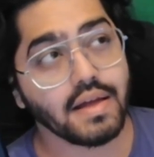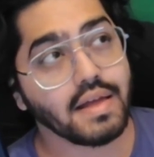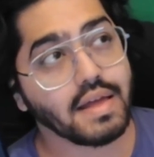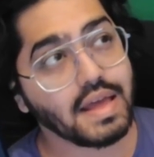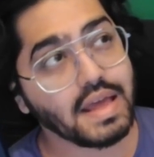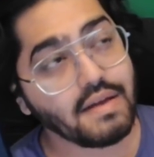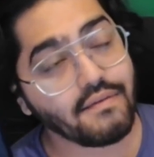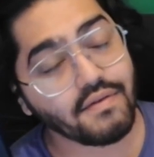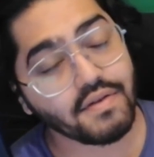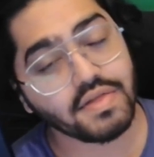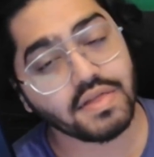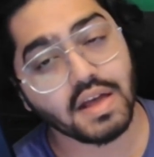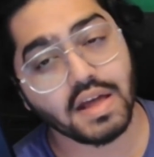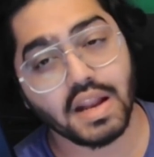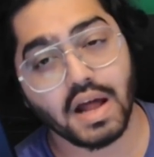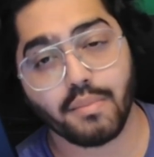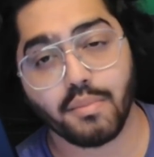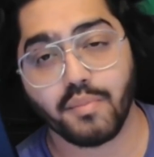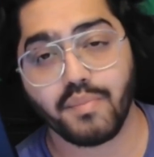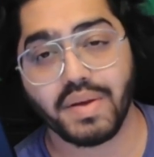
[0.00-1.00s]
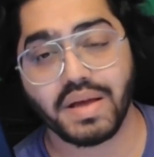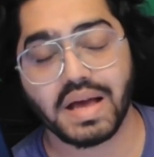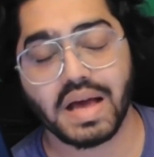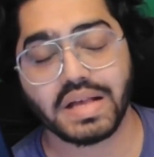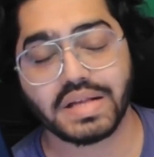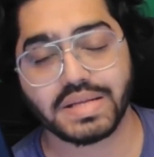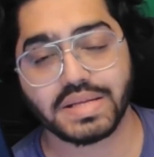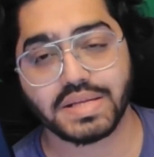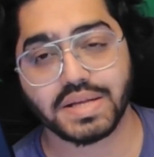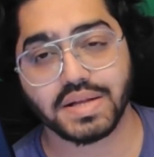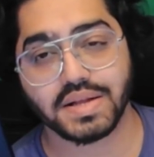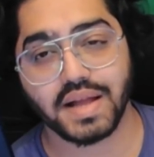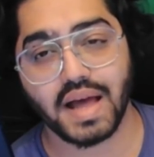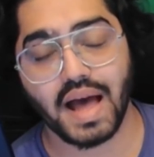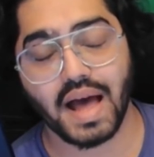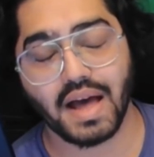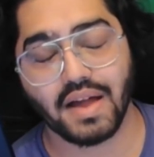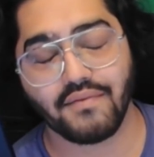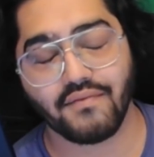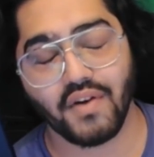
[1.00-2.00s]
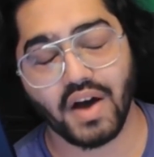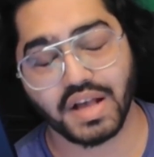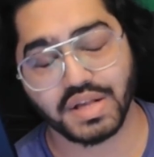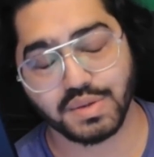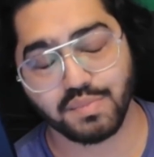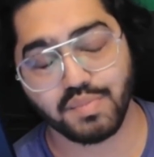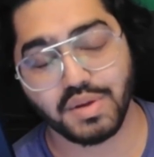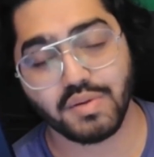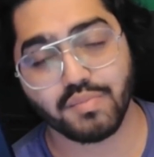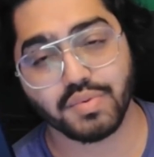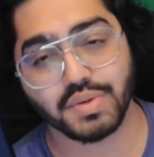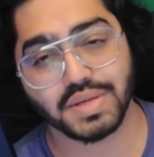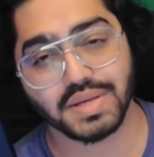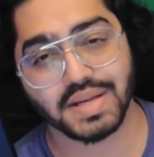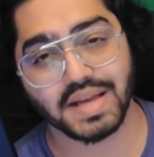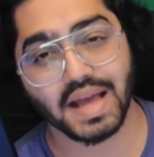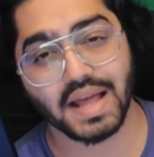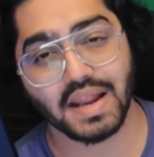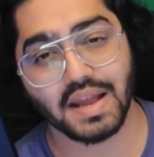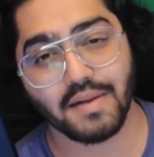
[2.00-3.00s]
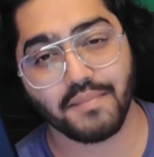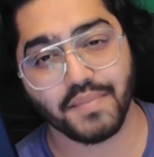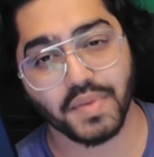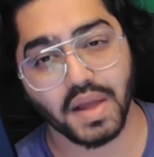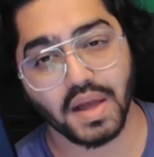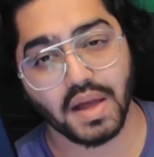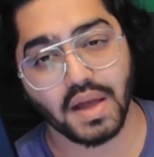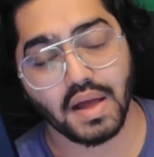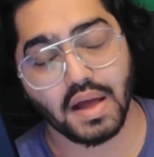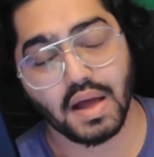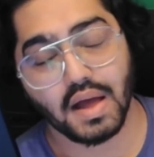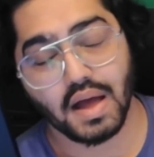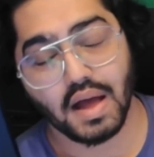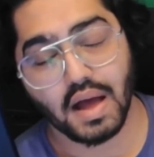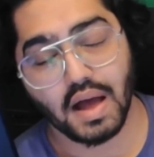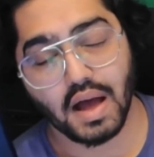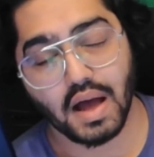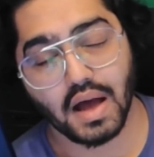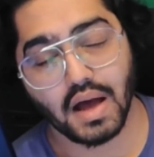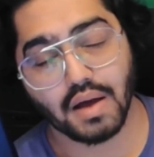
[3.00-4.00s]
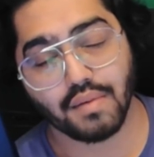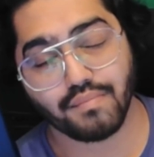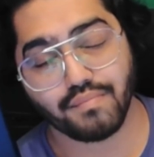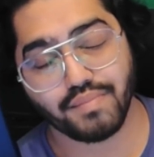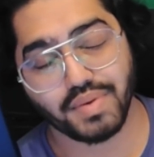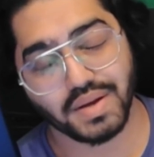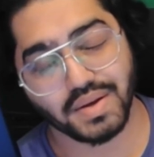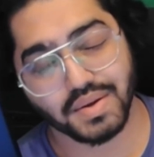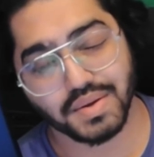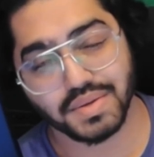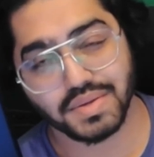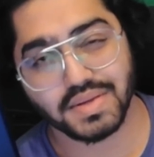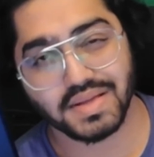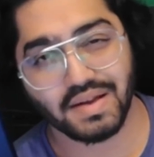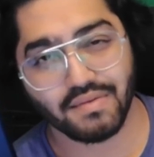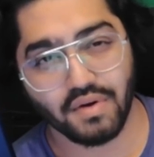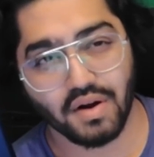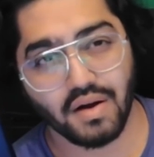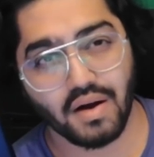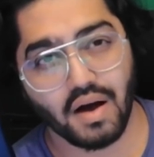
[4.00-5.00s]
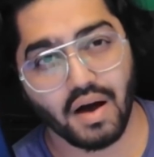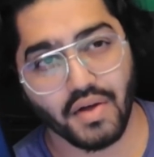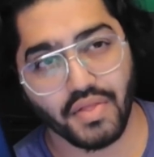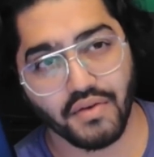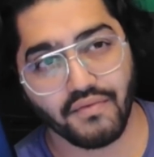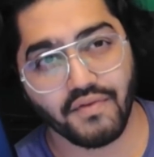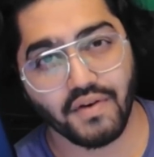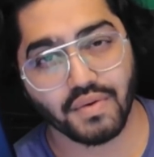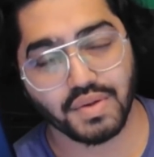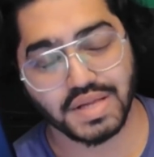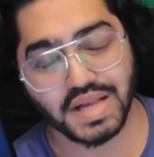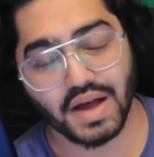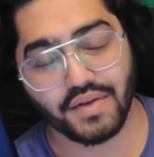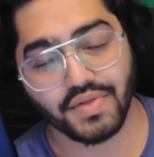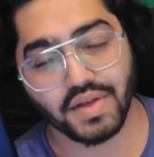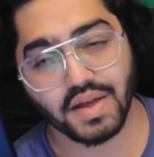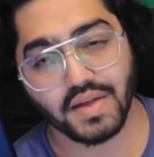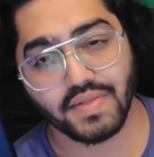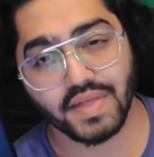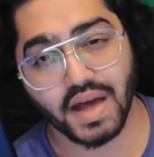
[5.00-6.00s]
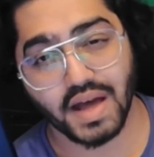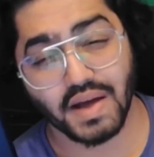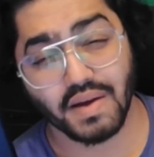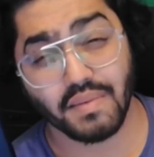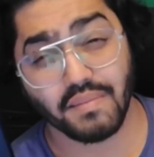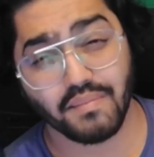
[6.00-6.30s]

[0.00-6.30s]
Even then, I'm a bit hesitant at advising people to get it because there are other phones out there that